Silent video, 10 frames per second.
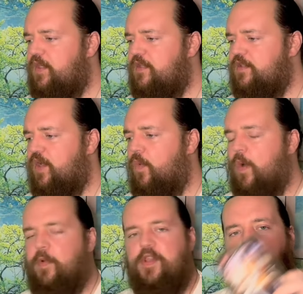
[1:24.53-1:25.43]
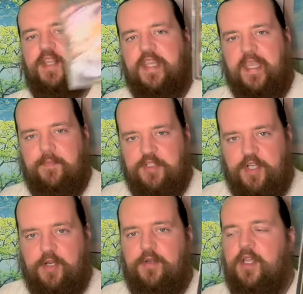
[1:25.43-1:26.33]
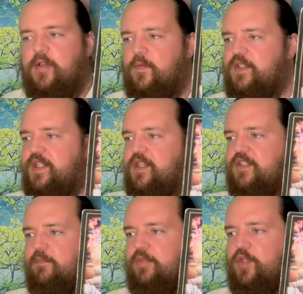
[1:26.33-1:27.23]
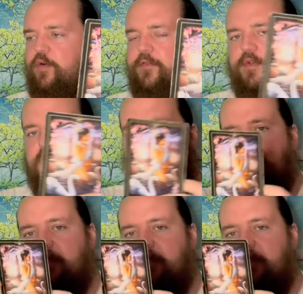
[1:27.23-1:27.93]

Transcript: So when we look at the image here, we see this beautiful lady.